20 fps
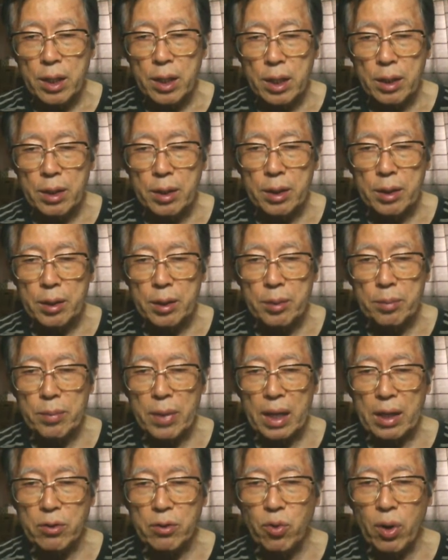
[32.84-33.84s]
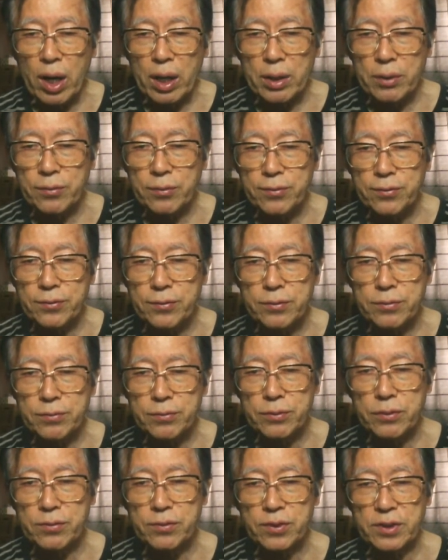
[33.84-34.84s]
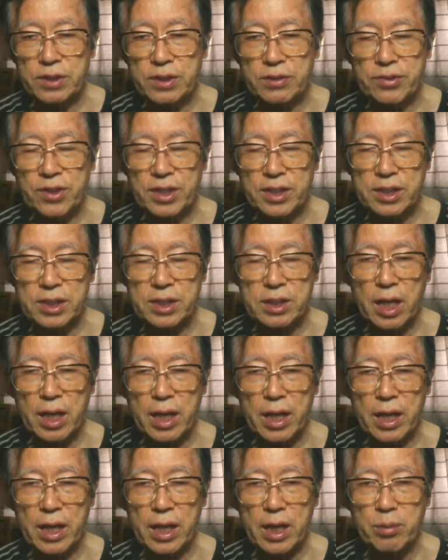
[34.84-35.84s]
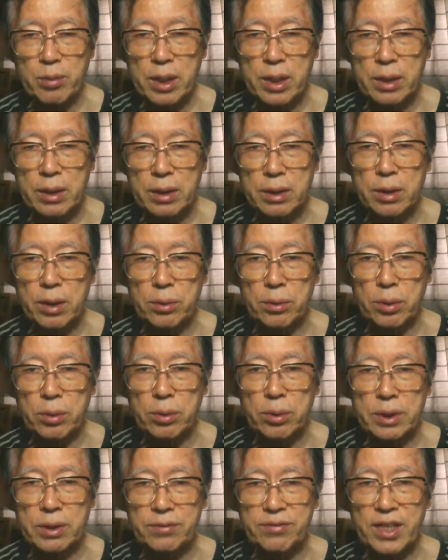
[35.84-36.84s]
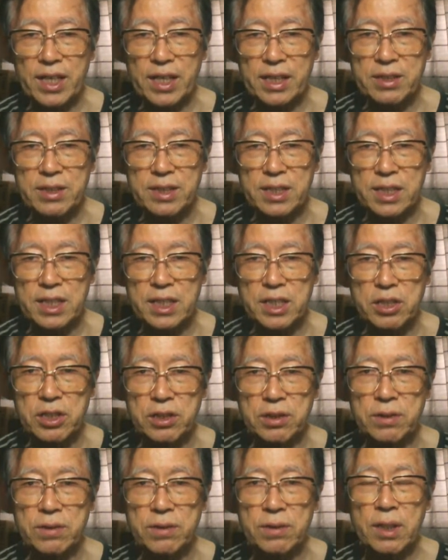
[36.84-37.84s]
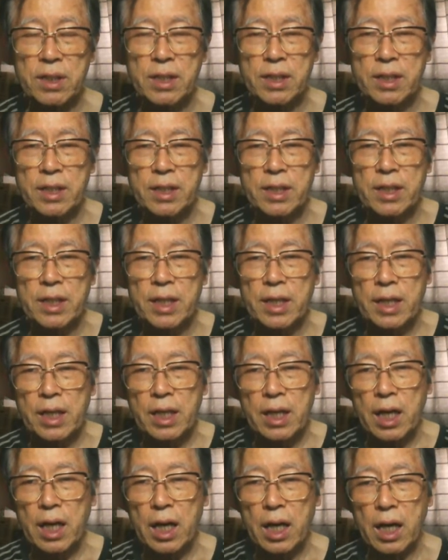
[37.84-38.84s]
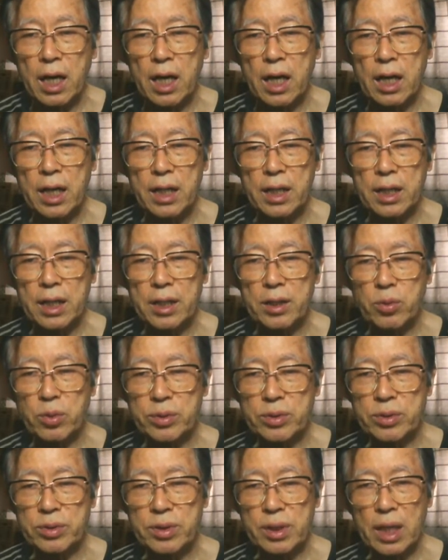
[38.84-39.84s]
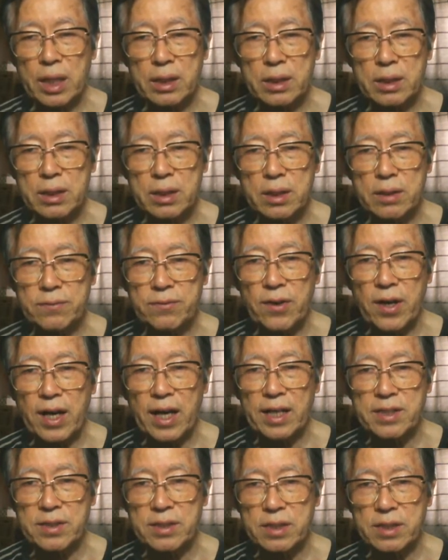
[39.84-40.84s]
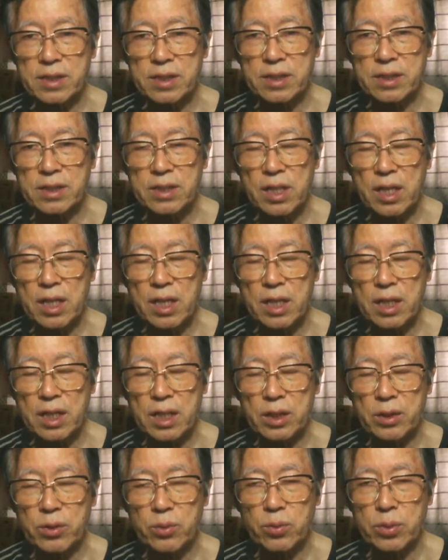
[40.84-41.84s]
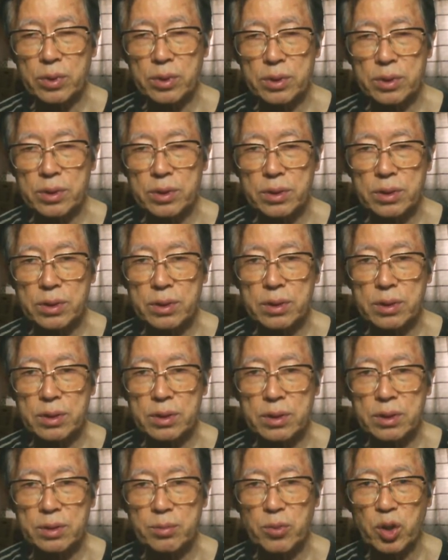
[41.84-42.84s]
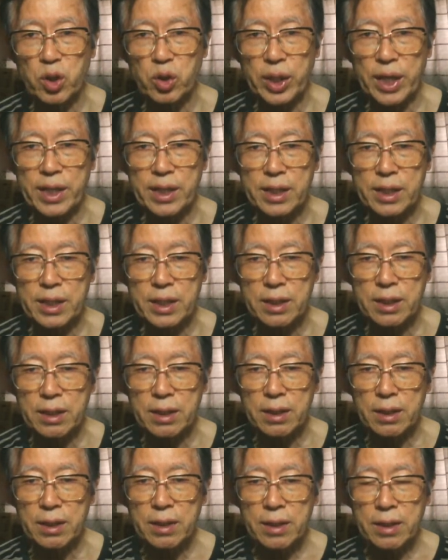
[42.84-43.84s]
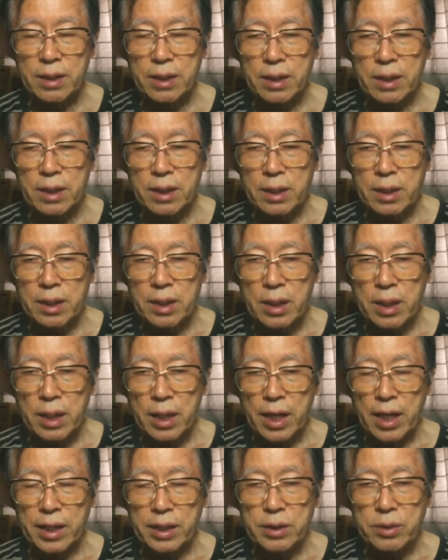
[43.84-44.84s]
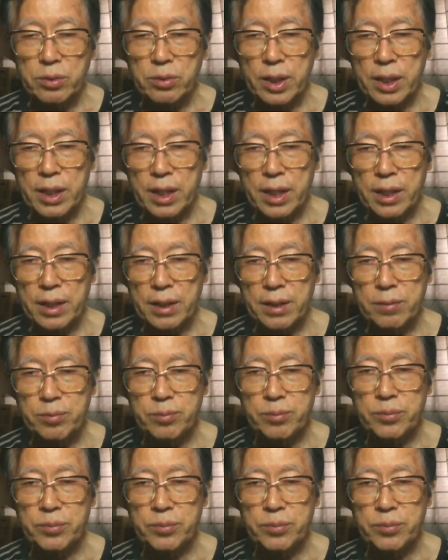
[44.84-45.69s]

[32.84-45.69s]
My wife, for the first time, corona vaccination. It was not the Pfizer's, it was the Moderna. Anyway,